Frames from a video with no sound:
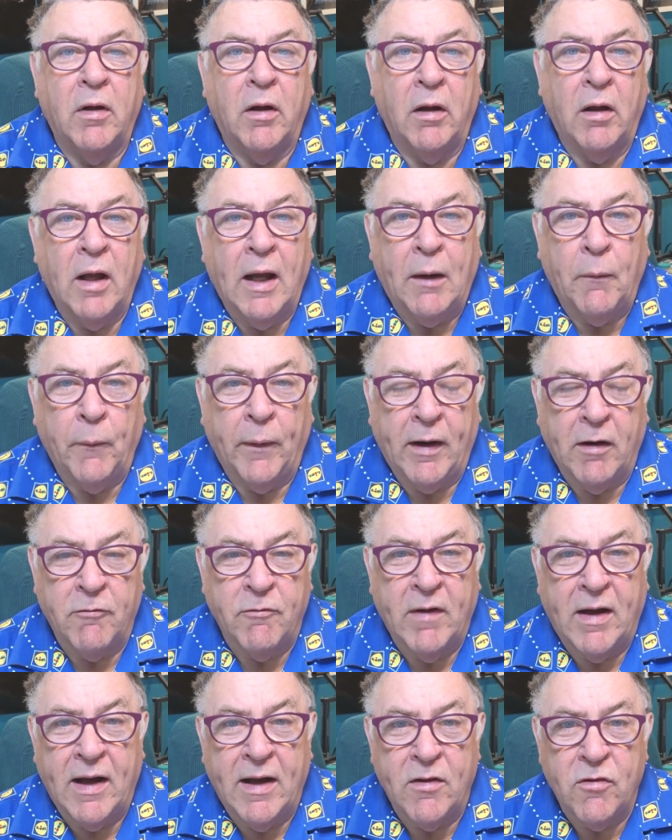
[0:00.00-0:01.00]
I would
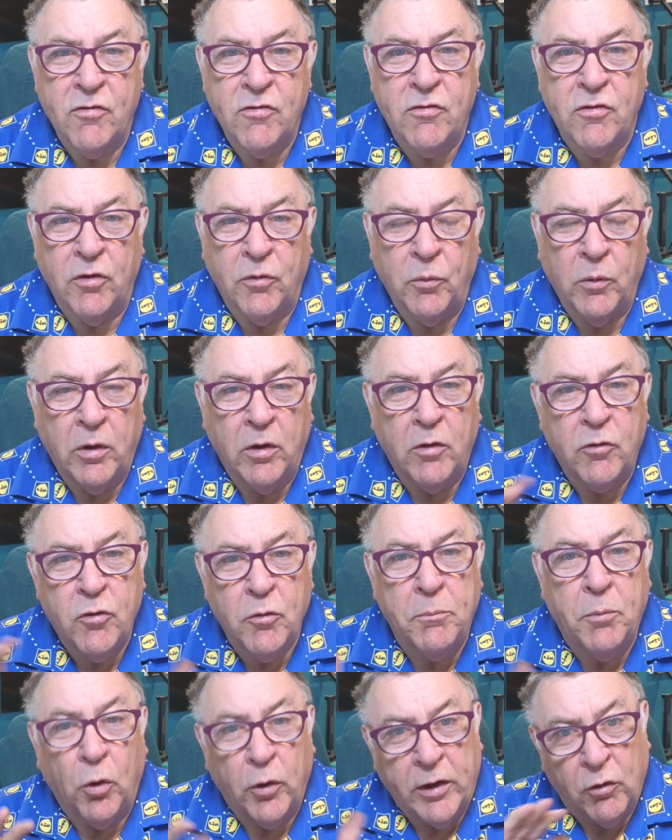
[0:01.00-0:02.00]
advise to
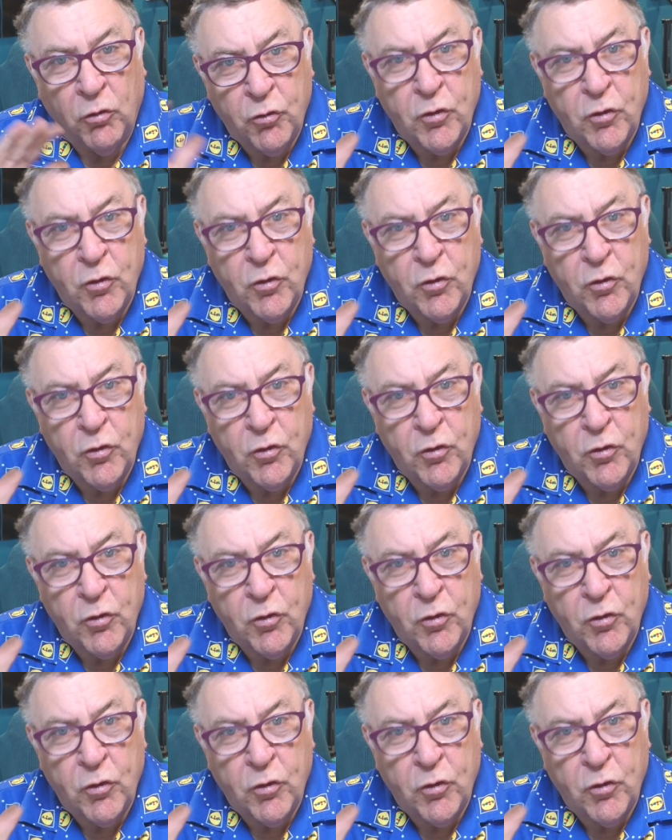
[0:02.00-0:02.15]
put.